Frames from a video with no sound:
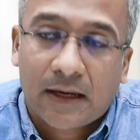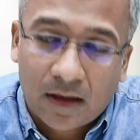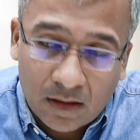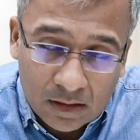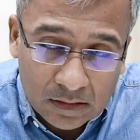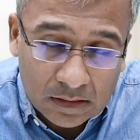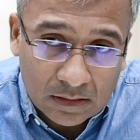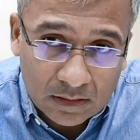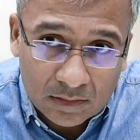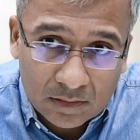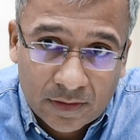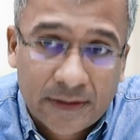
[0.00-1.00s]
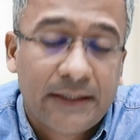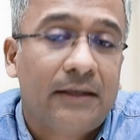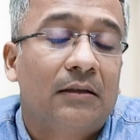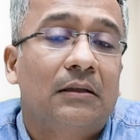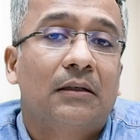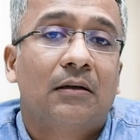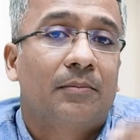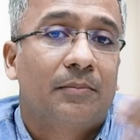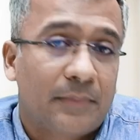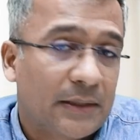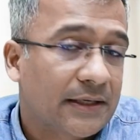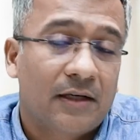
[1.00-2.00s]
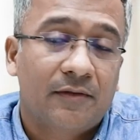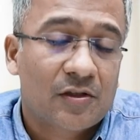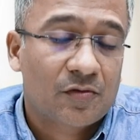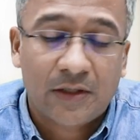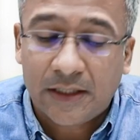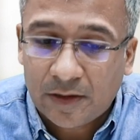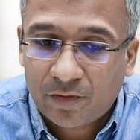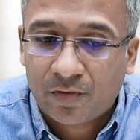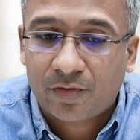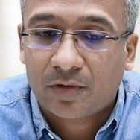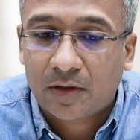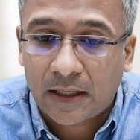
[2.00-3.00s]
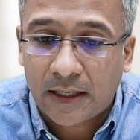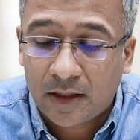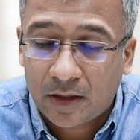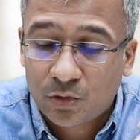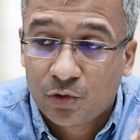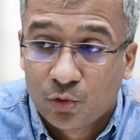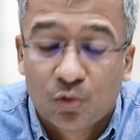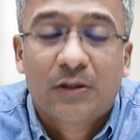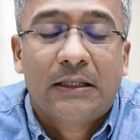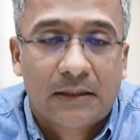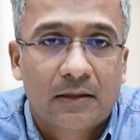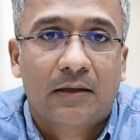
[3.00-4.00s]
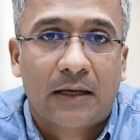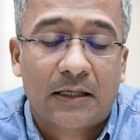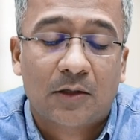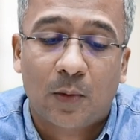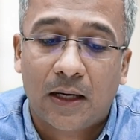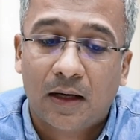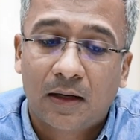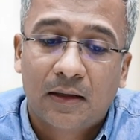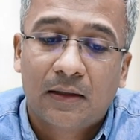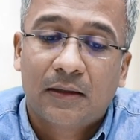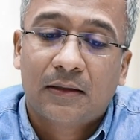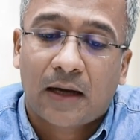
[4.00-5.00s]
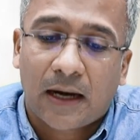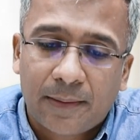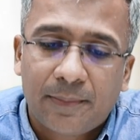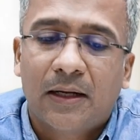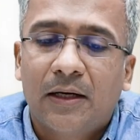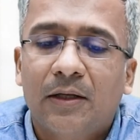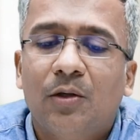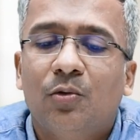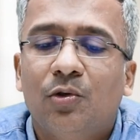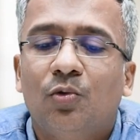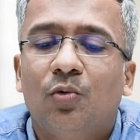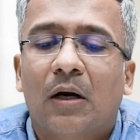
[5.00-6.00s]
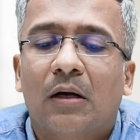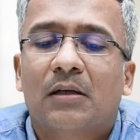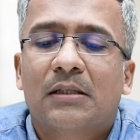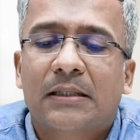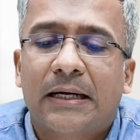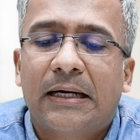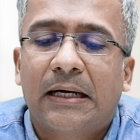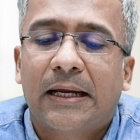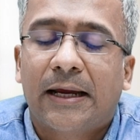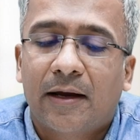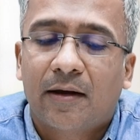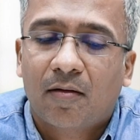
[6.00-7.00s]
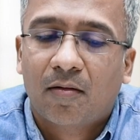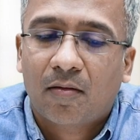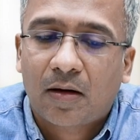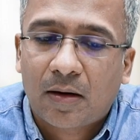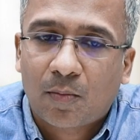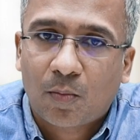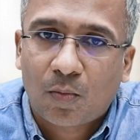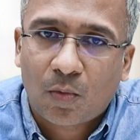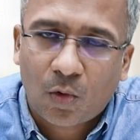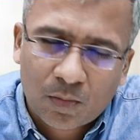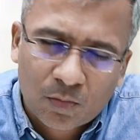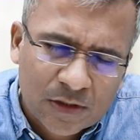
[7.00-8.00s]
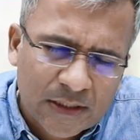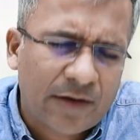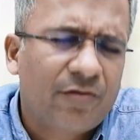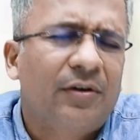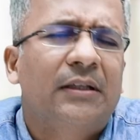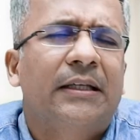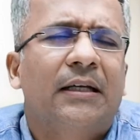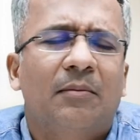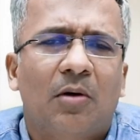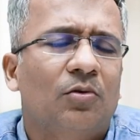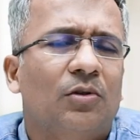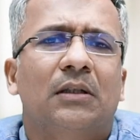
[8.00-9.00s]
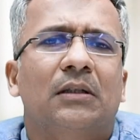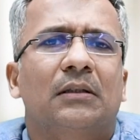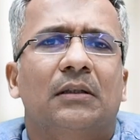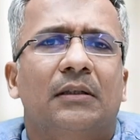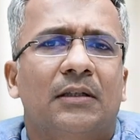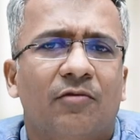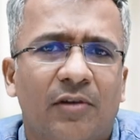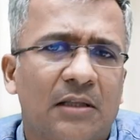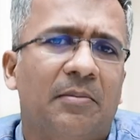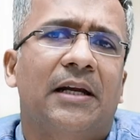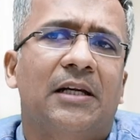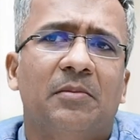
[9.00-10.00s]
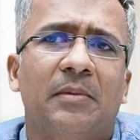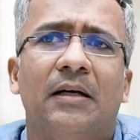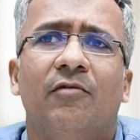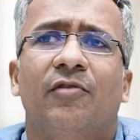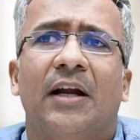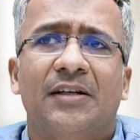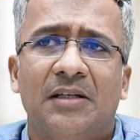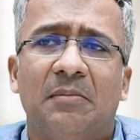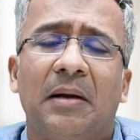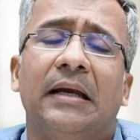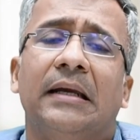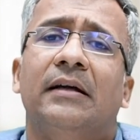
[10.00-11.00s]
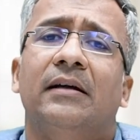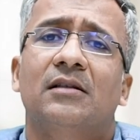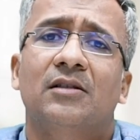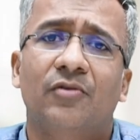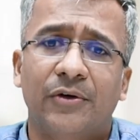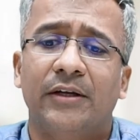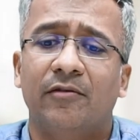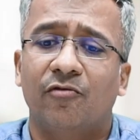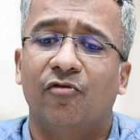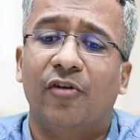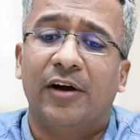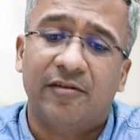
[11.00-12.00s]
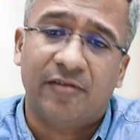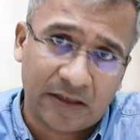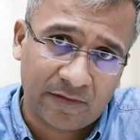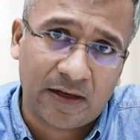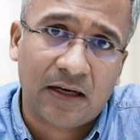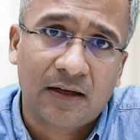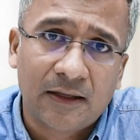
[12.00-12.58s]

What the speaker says: And read the material which we give and you use it as well. I am telling you, you understand almost everything about this wealth management, financial planning industry very, very well.